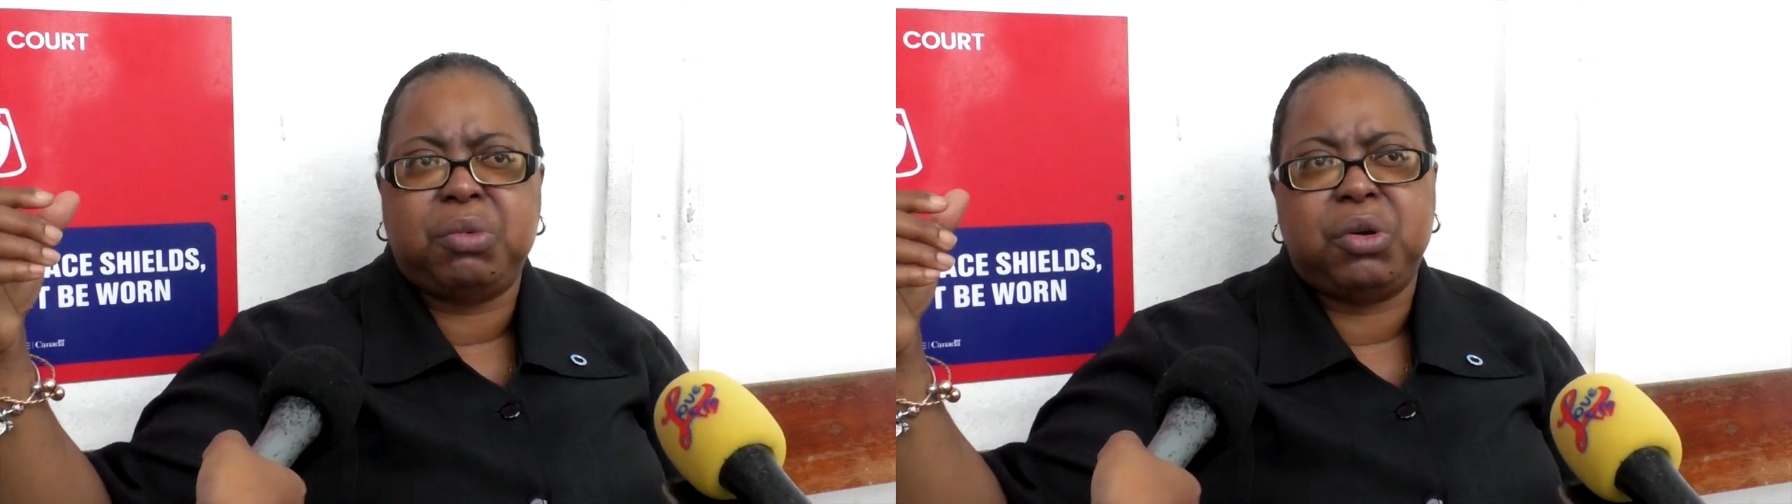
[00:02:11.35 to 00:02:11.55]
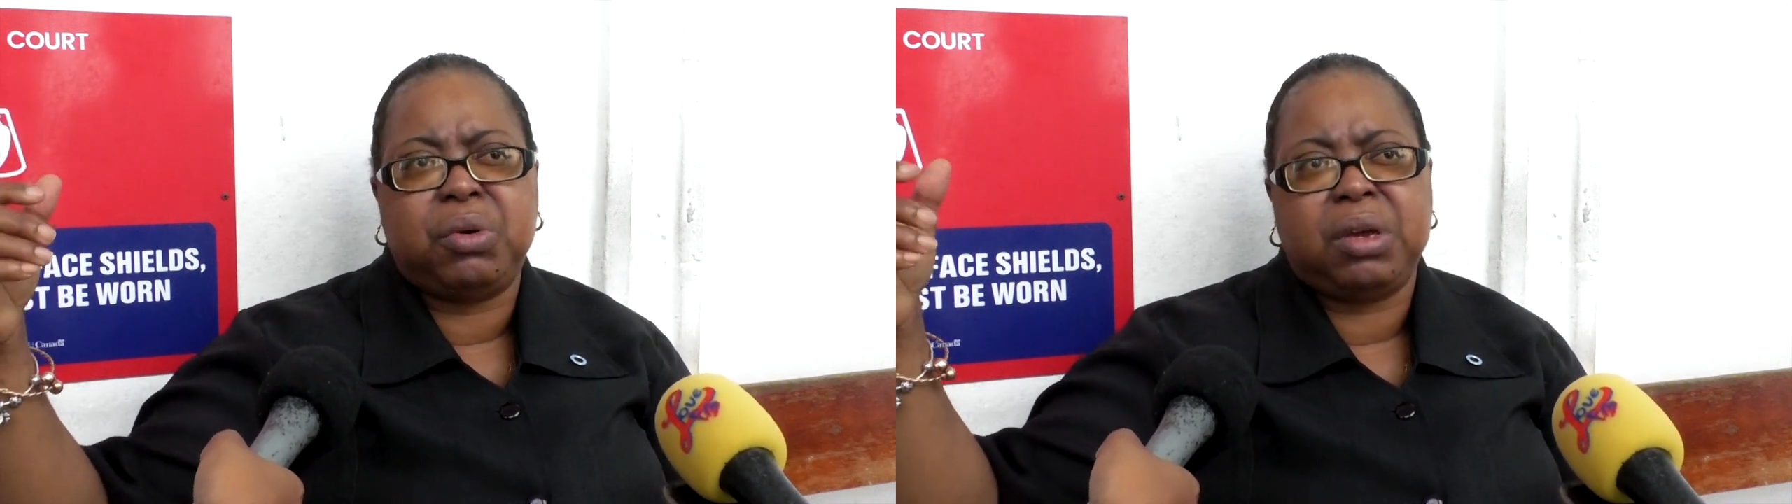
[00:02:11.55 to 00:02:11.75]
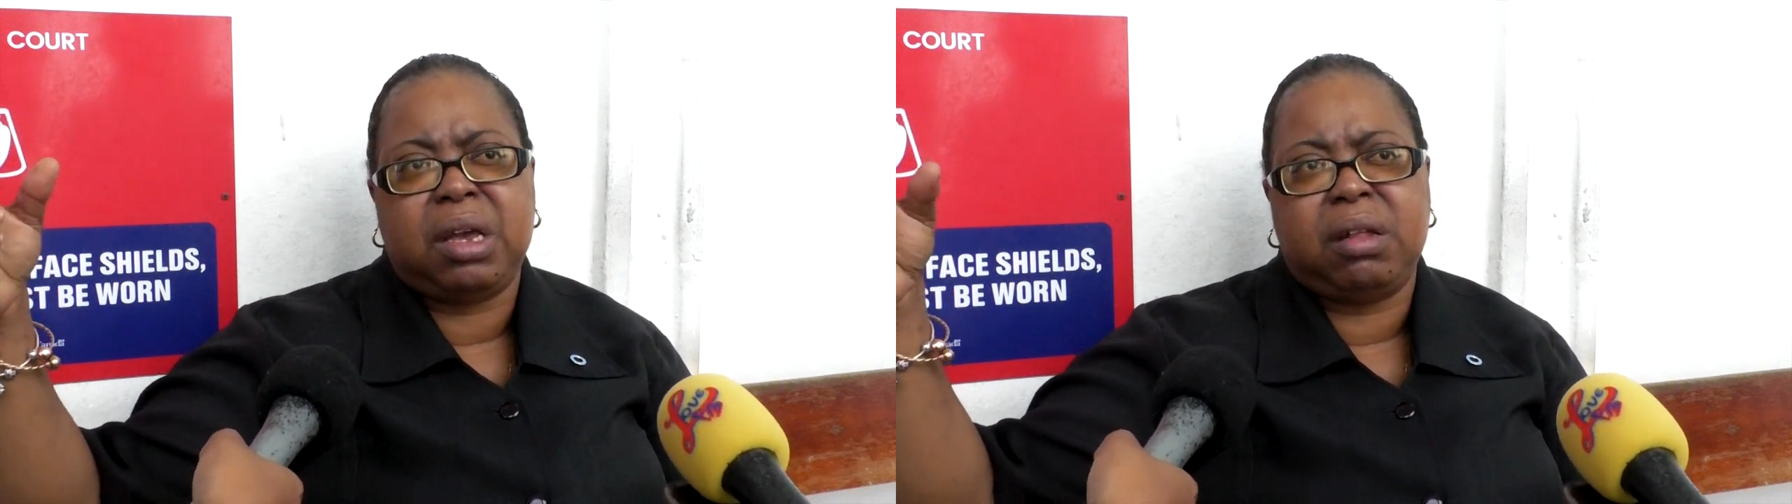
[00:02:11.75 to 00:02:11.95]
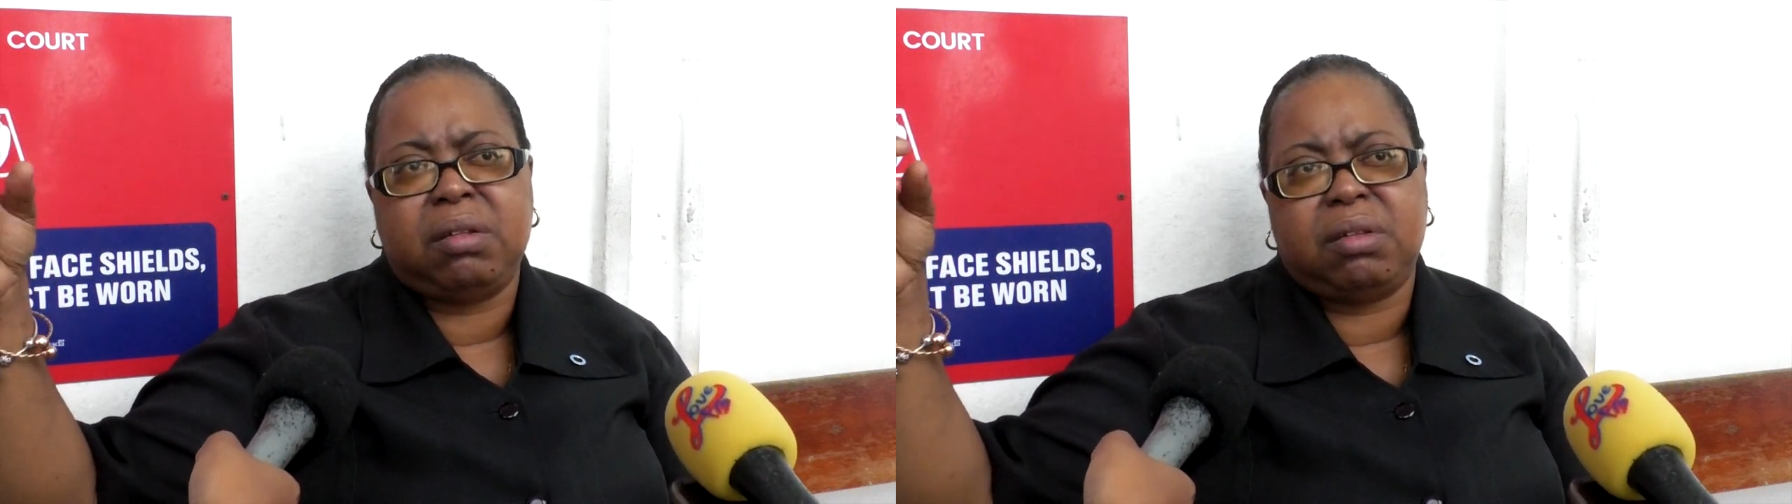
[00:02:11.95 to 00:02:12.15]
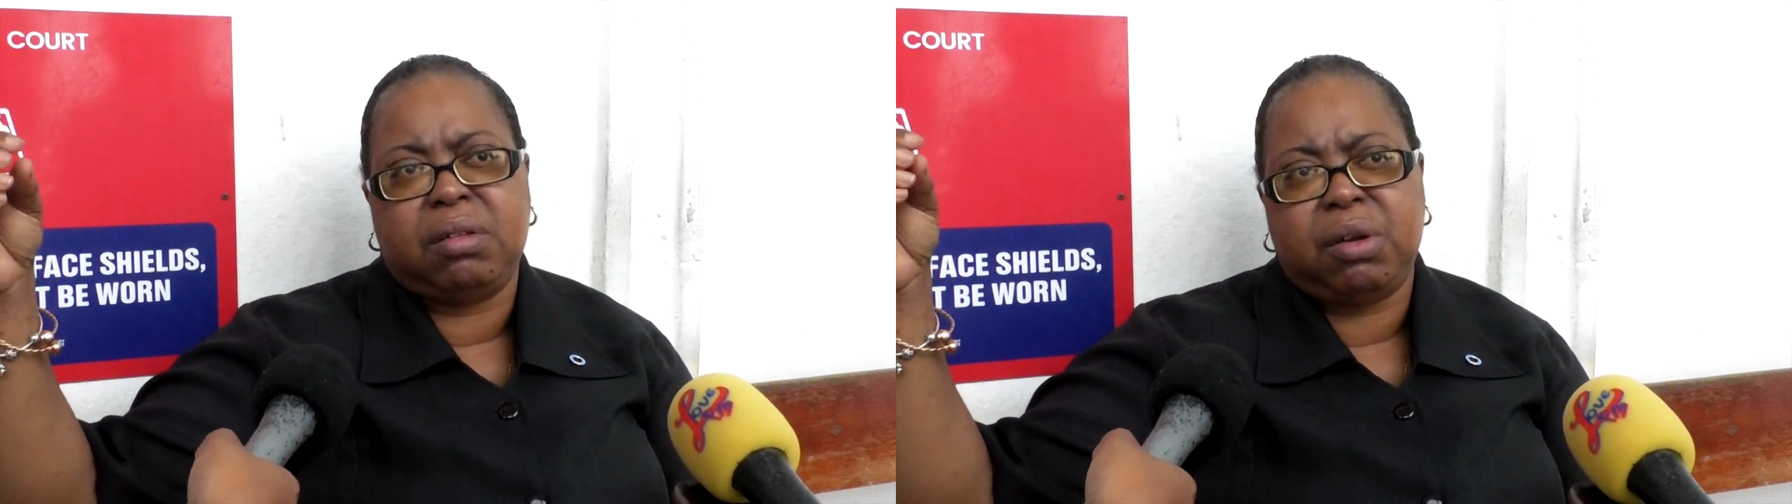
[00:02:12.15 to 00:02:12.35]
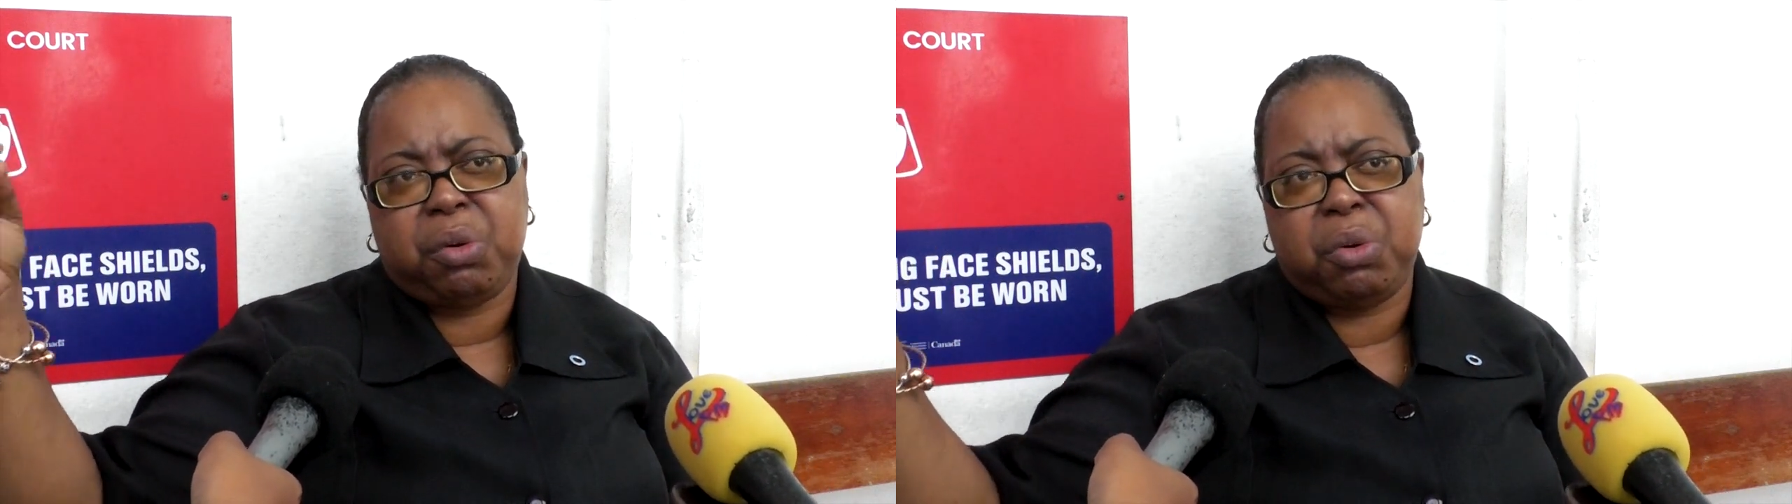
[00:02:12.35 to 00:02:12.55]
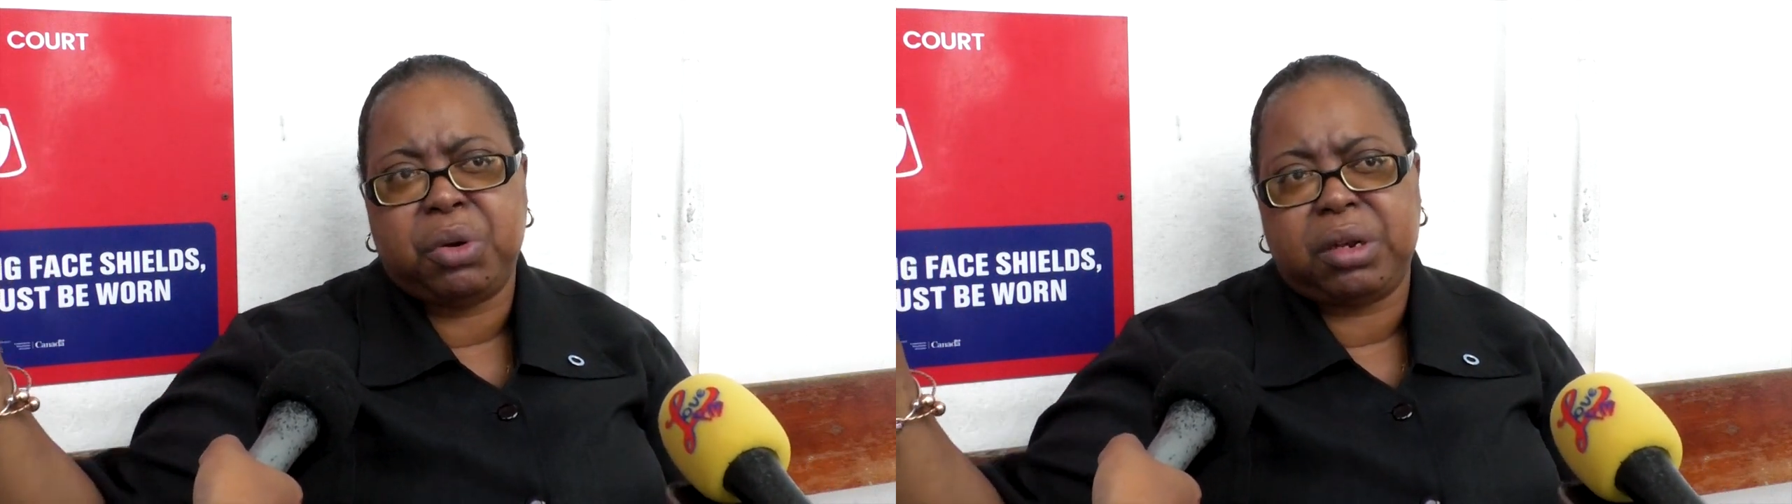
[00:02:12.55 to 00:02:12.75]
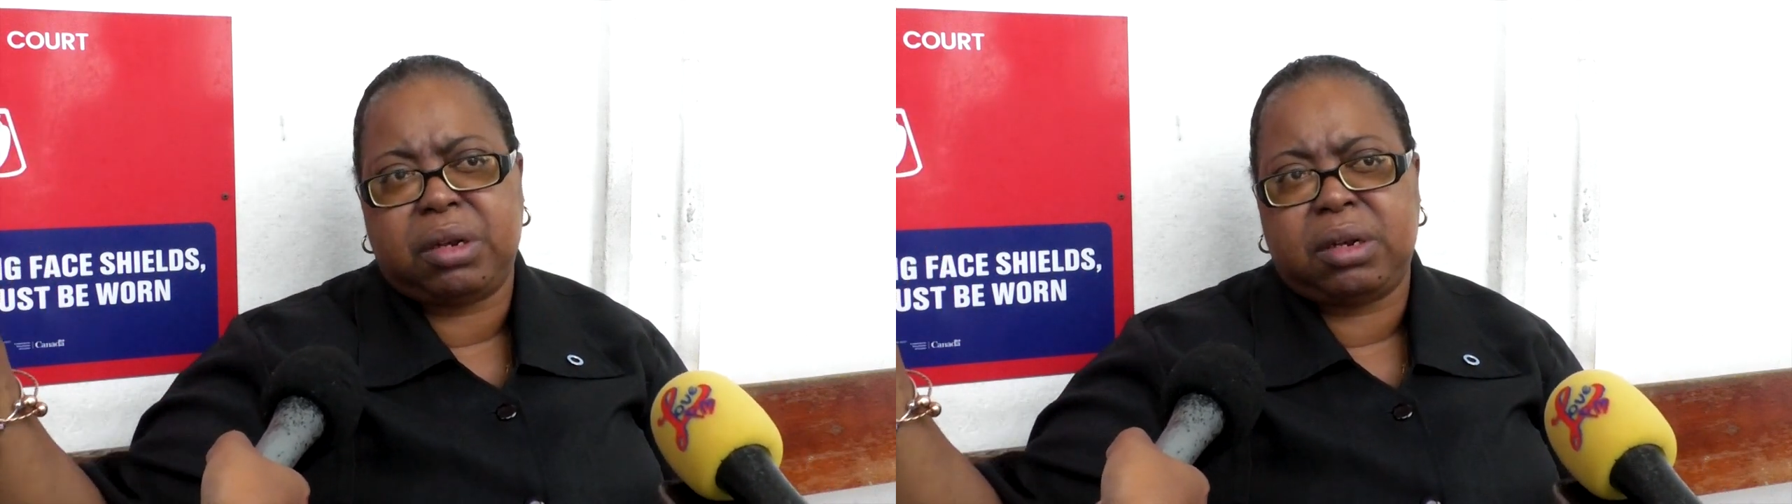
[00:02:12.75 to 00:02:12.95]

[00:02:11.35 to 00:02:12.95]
down in the court